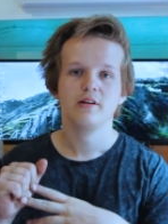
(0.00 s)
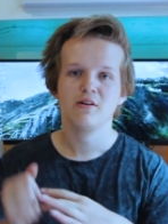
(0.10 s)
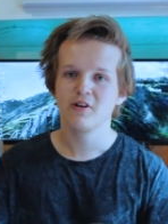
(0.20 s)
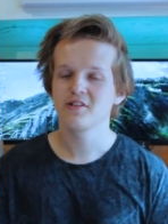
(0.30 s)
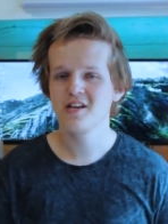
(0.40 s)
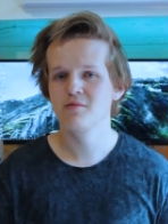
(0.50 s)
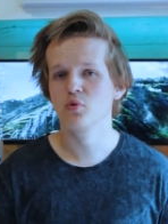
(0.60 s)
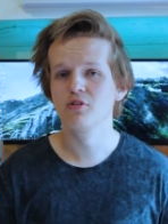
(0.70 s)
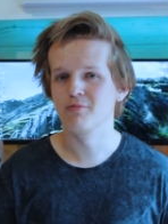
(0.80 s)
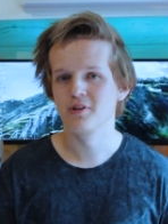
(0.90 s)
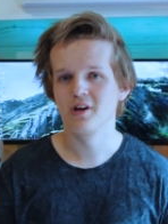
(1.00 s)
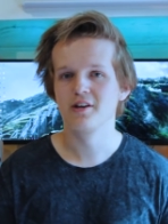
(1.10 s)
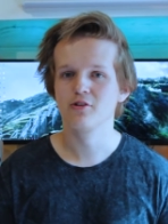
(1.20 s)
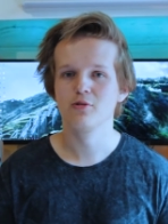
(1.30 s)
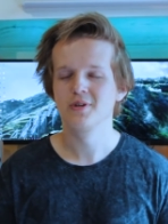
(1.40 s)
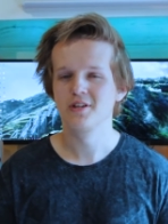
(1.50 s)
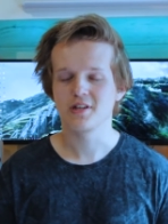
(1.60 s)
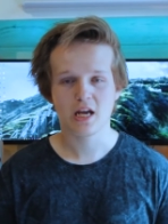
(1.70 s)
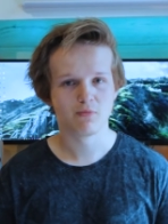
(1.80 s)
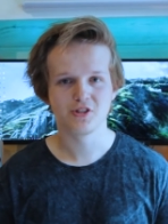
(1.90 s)
Now when I say movement, I don't mean
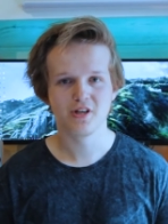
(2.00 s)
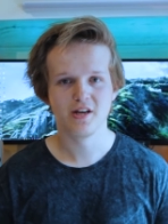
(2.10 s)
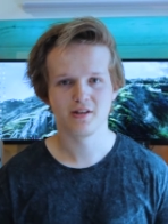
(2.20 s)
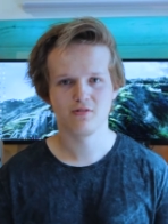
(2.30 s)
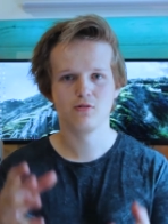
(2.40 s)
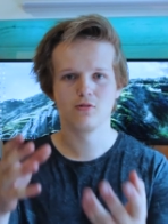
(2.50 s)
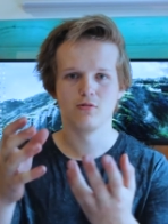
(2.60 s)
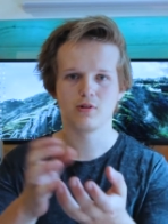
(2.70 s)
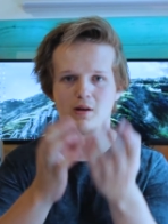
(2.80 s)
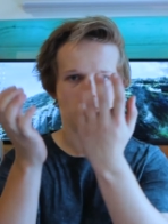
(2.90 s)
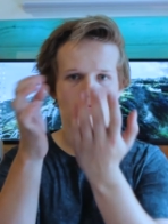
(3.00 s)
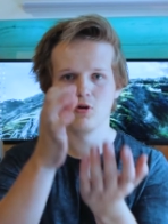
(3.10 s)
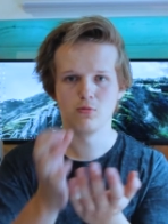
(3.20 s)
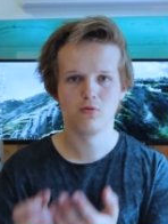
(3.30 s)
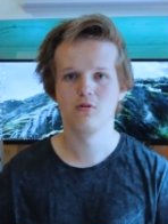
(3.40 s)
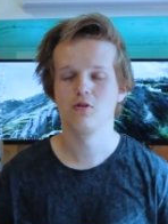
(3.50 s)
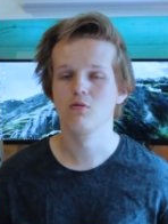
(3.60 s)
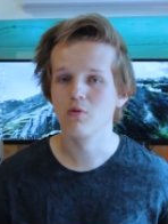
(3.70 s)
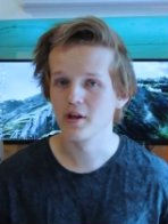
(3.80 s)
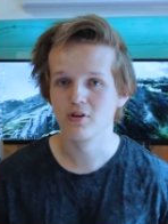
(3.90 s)
camera shake or camera wobble
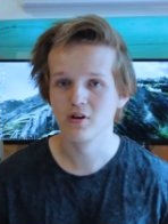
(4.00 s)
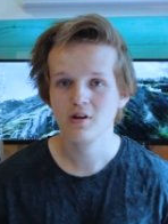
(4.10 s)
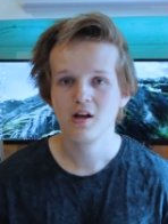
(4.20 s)
or whatever.